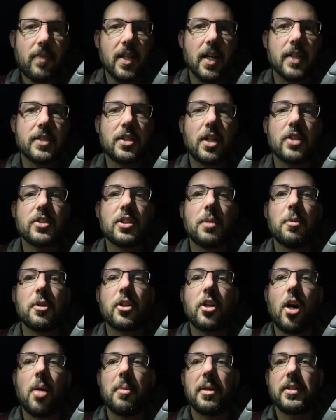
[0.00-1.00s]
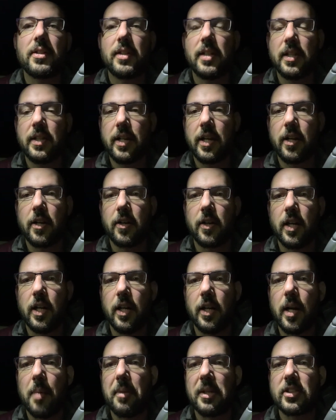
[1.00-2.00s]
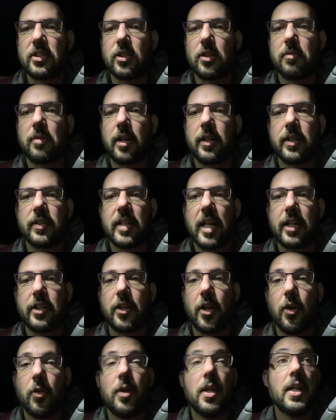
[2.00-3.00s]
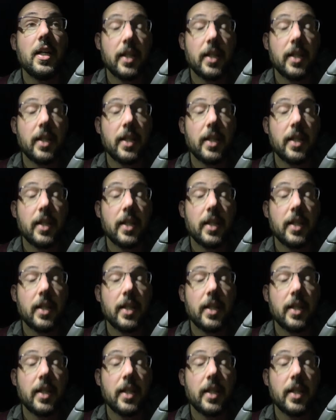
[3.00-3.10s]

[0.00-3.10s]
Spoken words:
I saw someone commented in there, am I still running Techno?